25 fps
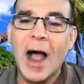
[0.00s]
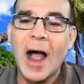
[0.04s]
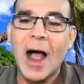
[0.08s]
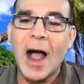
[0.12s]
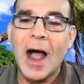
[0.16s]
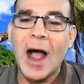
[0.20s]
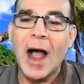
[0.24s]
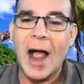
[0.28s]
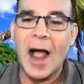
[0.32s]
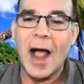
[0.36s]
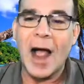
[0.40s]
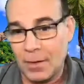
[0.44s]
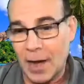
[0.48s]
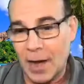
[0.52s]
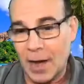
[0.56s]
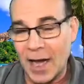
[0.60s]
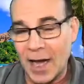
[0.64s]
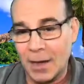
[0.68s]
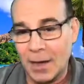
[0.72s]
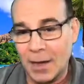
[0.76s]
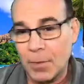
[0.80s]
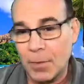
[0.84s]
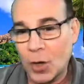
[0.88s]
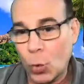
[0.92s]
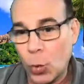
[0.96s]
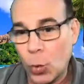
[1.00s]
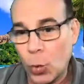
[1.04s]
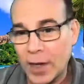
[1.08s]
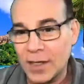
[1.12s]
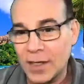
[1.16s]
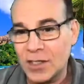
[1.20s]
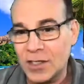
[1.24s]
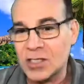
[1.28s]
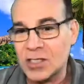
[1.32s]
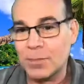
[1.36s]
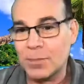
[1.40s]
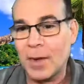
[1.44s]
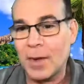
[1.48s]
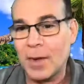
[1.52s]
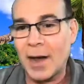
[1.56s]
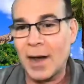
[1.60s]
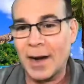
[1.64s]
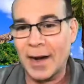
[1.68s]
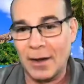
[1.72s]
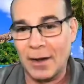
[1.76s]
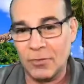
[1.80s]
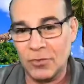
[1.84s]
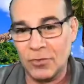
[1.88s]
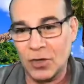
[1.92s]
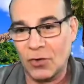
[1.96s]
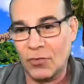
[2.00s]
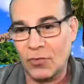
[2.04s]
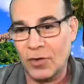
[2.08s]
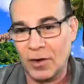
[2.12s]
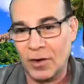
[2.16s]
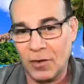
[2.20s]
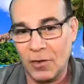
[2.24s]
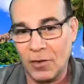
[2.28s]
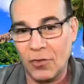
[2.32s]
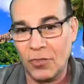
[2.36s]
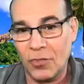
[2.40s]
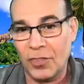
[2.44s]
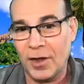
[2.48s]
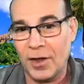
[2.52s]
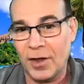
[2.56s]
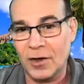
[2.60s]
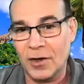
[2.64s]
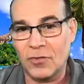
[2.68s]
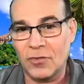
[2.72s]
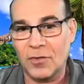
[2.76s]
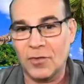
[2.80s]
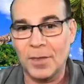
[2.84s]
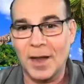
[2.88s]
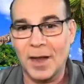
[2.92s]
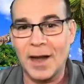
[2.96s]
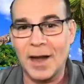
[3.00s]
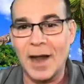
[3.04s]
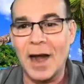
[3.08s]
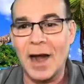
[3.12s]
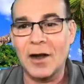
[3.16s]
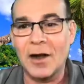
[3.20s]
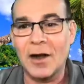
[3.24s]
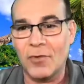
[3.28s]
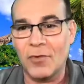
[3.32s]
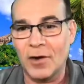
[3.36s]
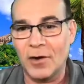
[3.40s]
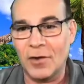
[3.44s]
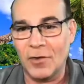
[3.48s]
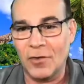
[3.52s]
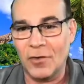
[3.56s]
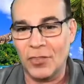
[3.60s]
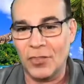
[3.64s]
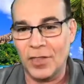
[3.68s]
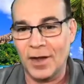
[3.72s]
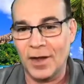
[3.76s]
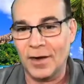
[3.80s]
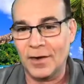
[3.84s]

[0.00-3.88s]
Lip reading: I can quickly spot out the critical thinkers from the non-critical